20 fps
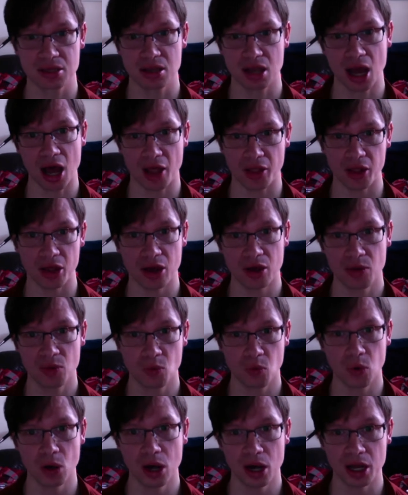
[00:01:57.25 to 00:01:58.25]
other
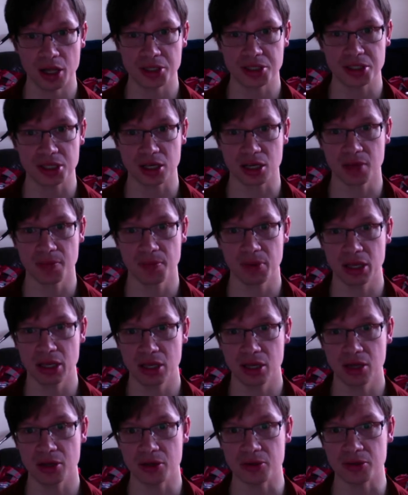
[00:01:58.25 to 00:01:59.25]
words that can be
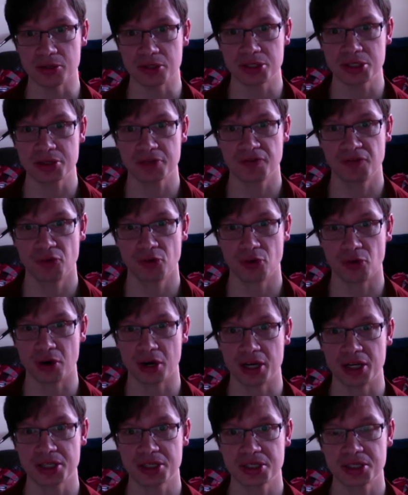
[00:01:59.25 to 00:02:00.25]
used for
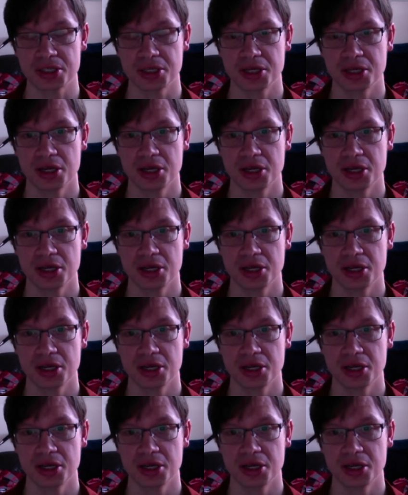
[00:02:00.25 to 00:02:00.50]
it.